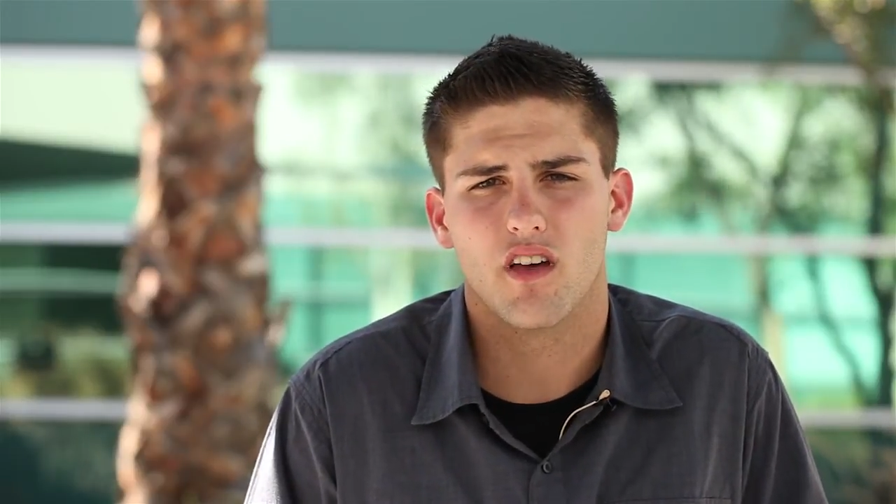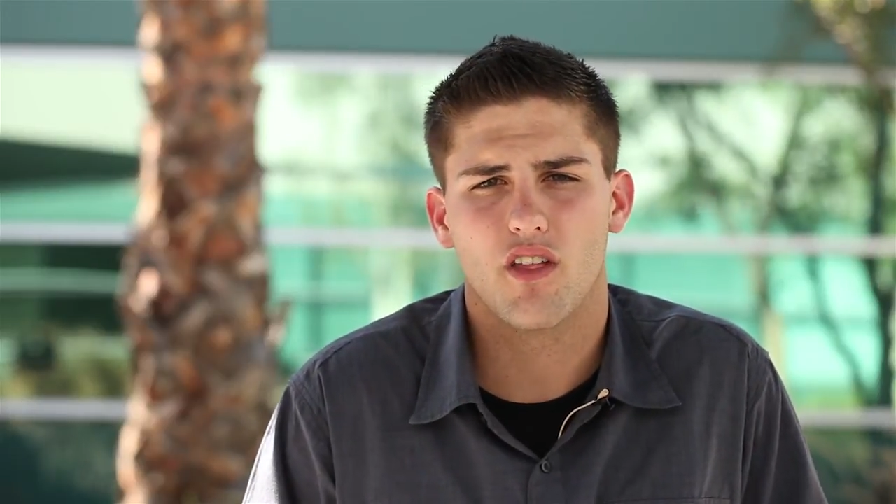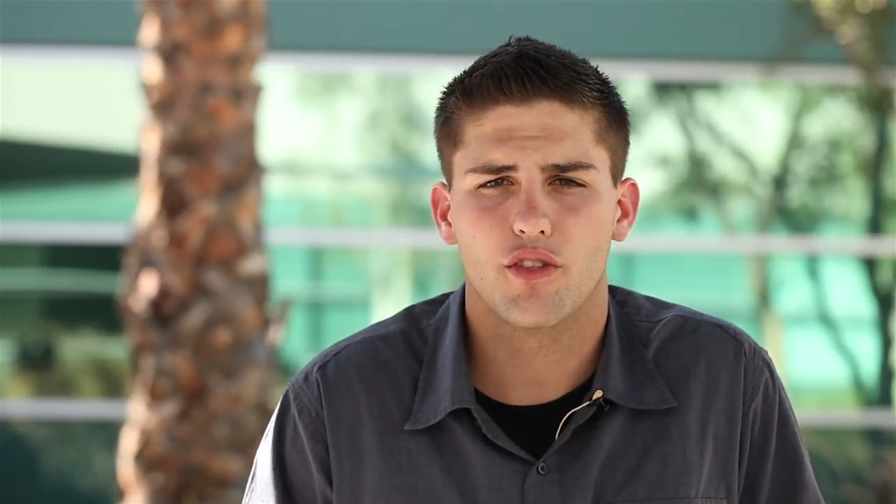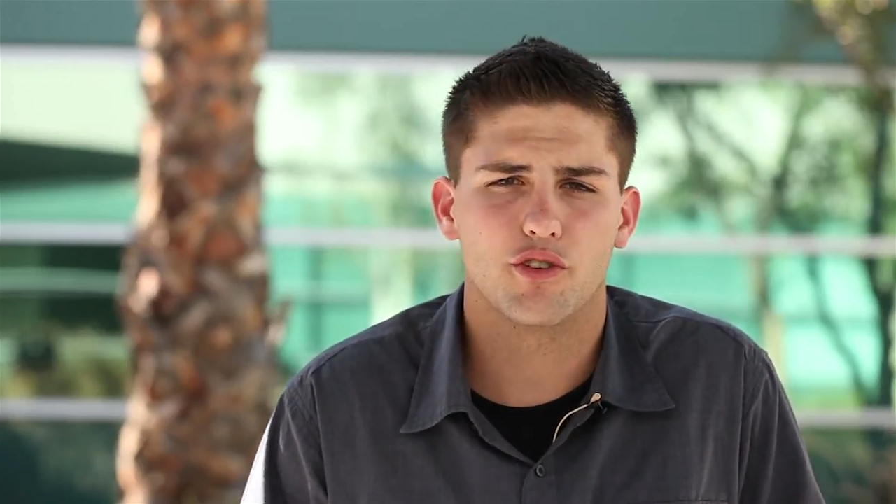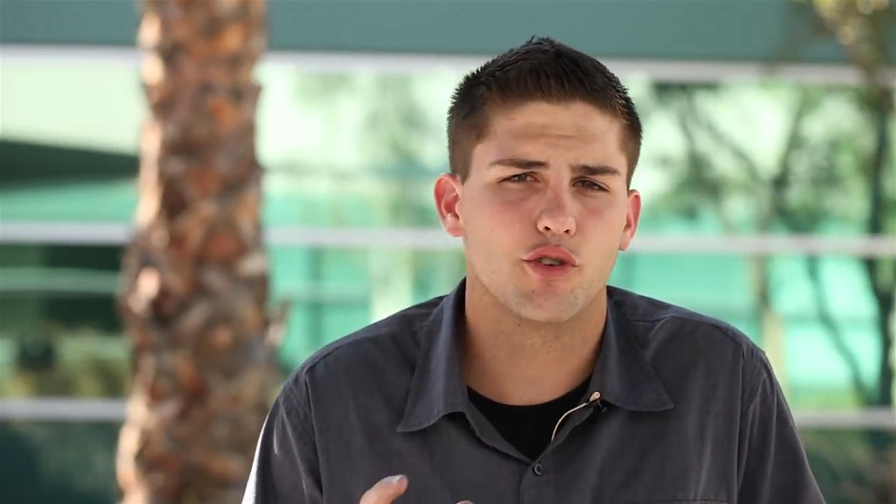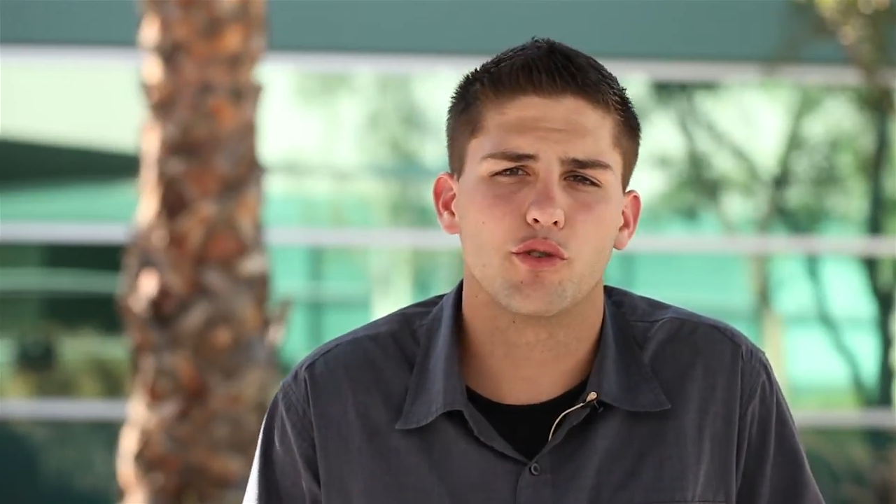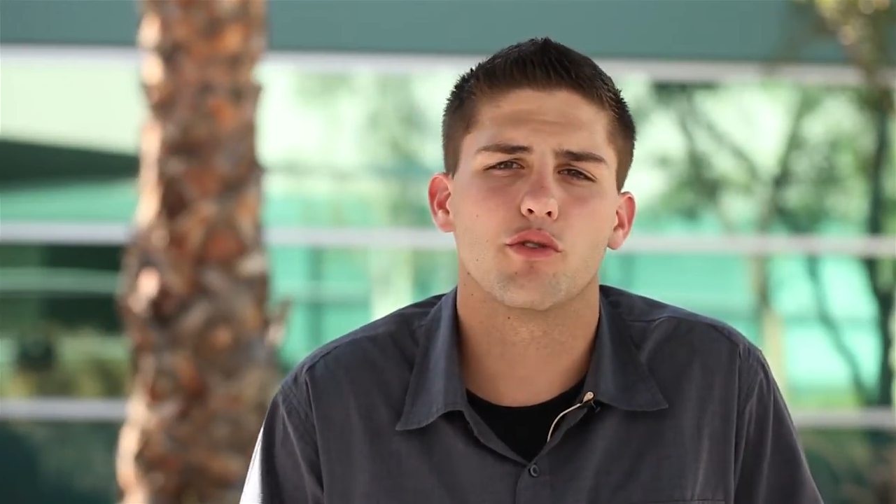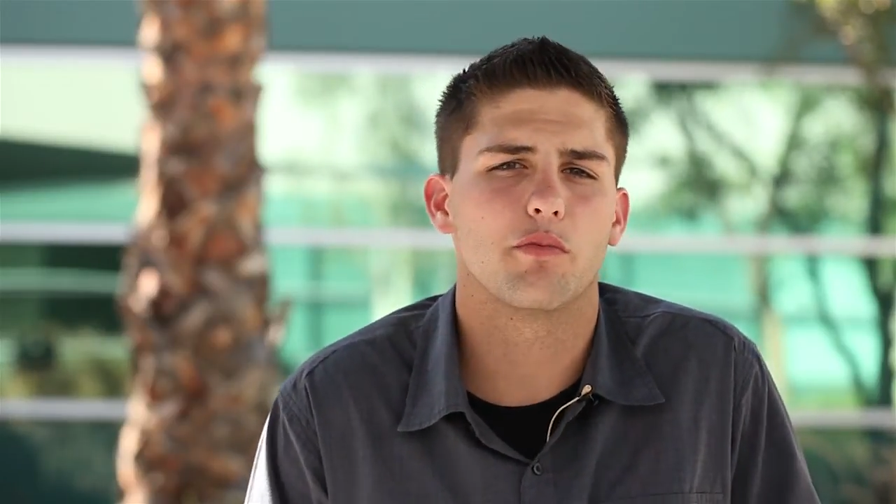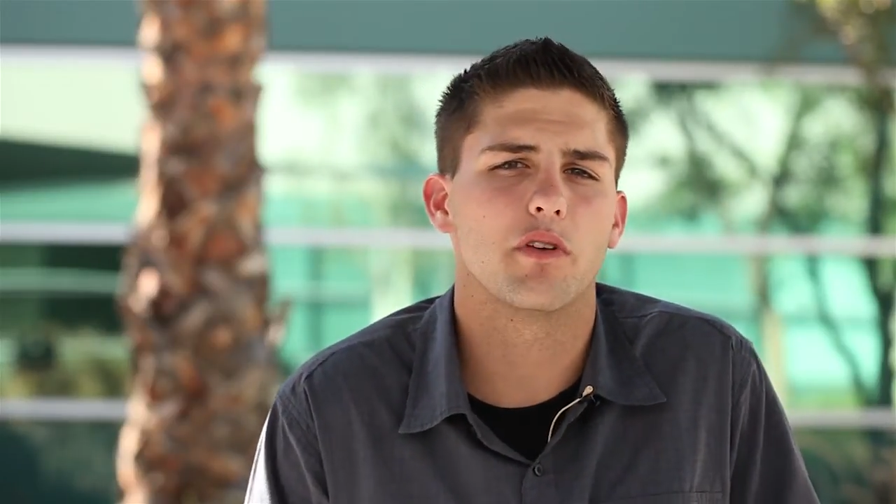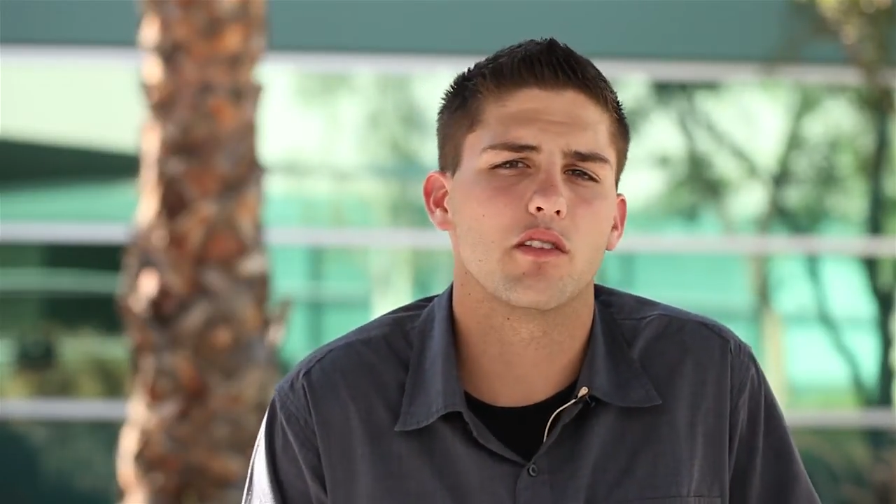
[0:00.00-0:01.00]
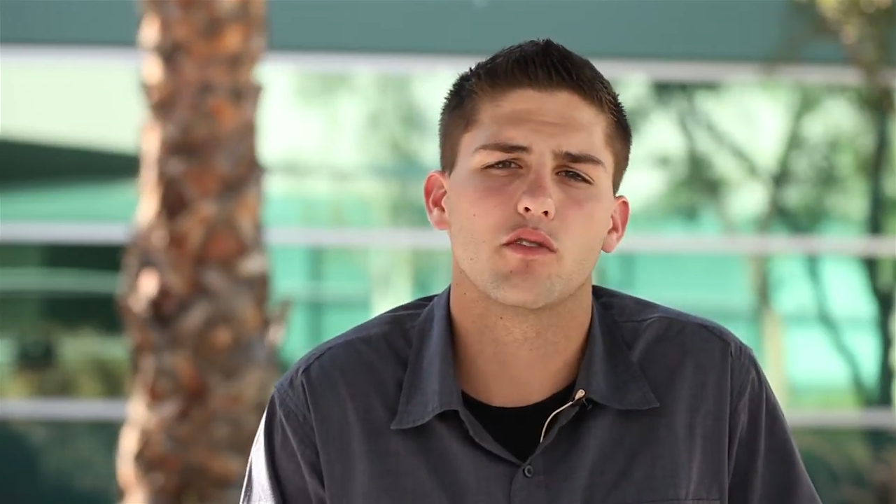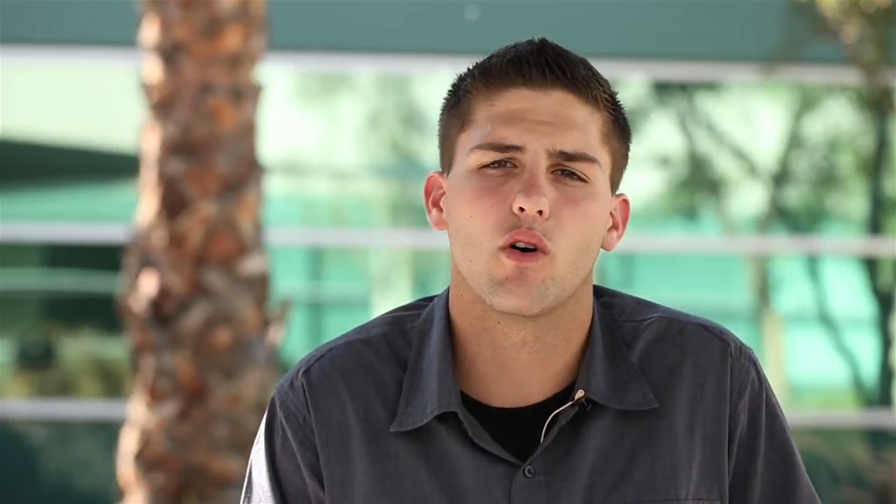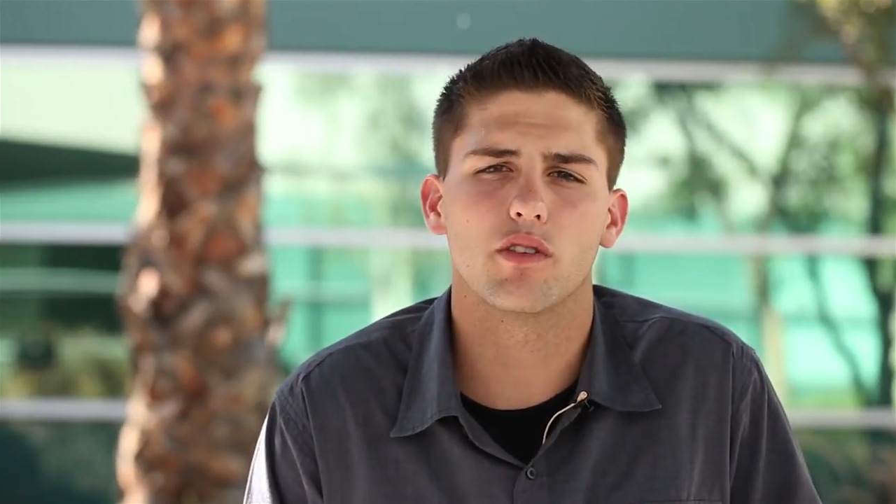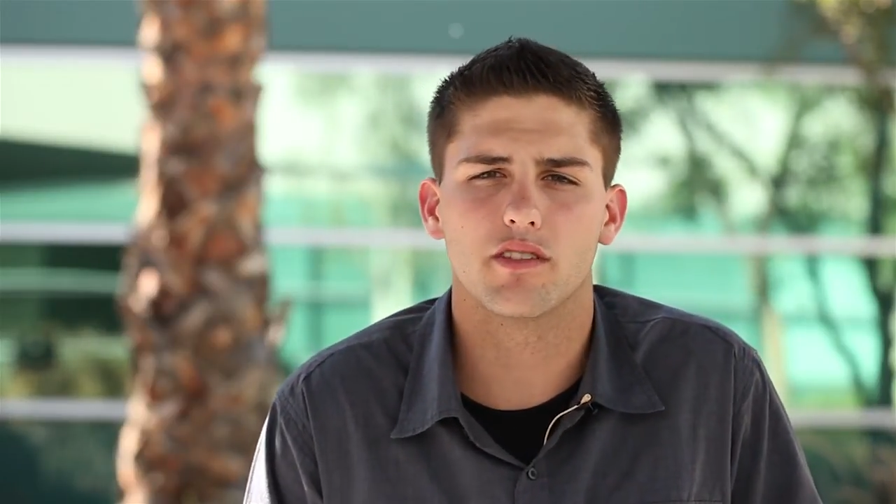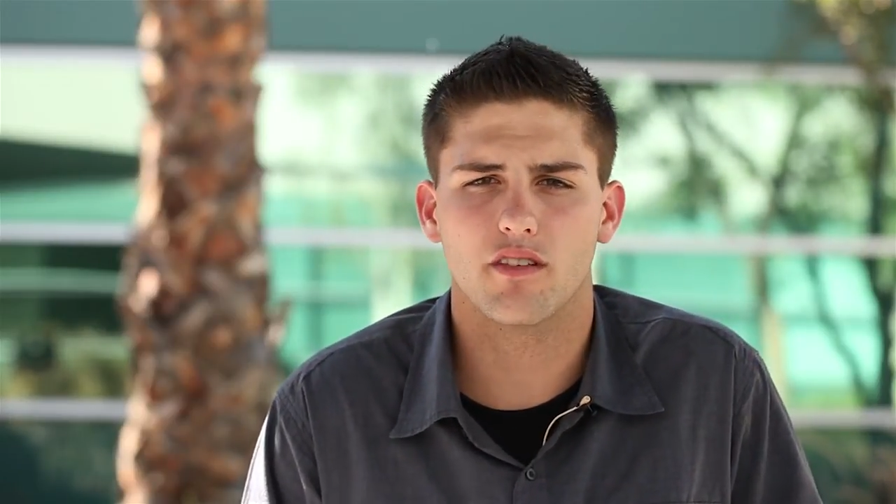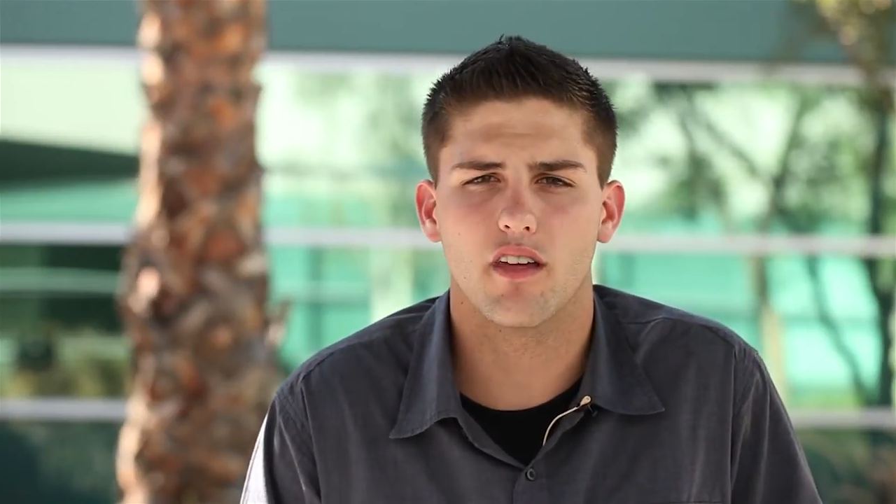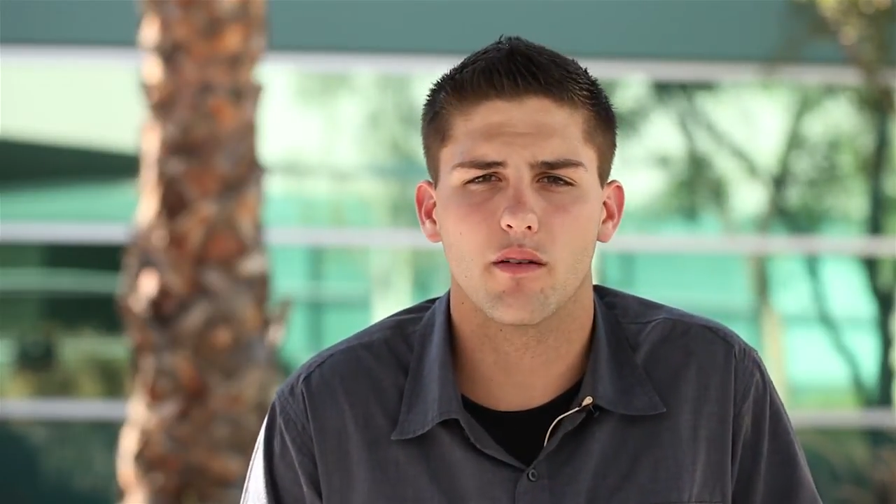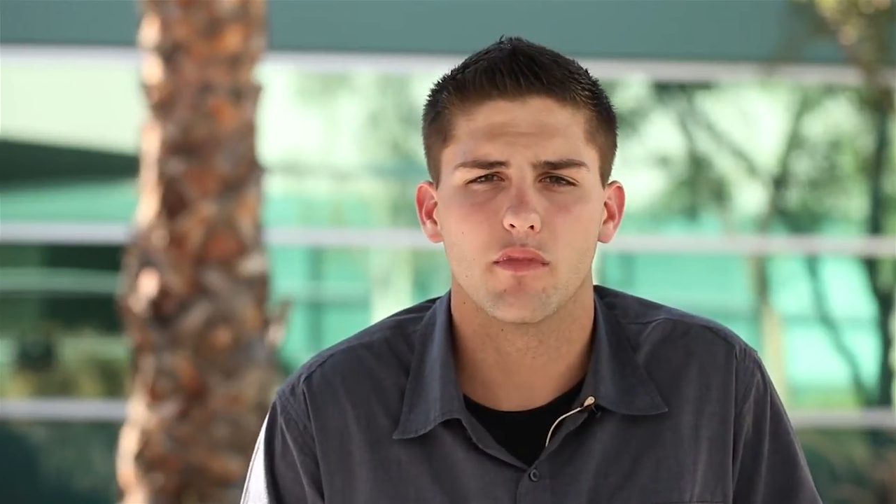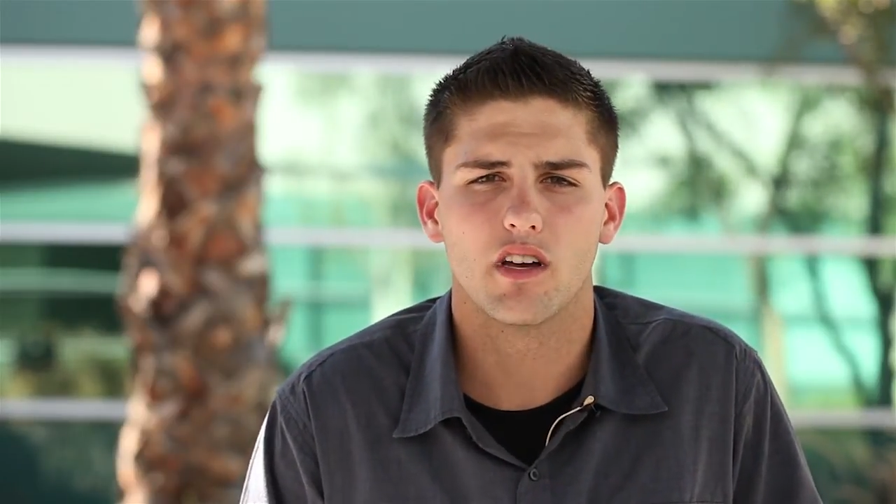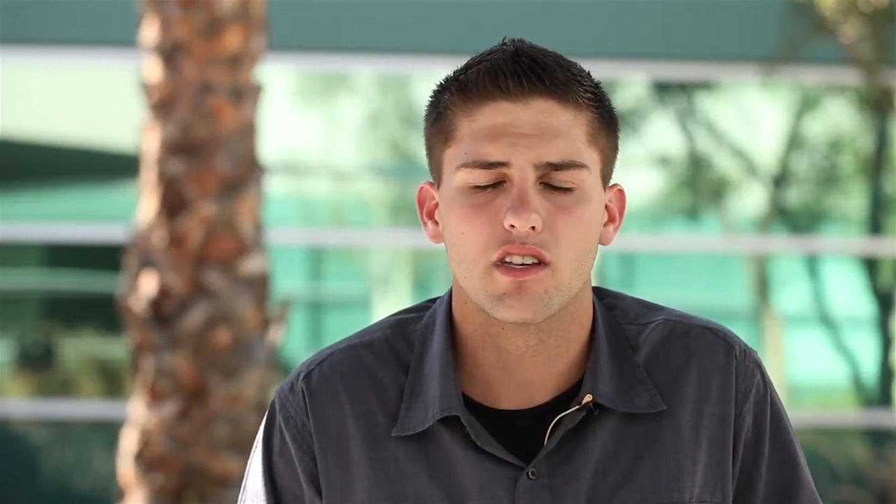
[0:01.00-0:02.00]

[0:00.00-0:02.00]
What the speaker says: the truth being told to them.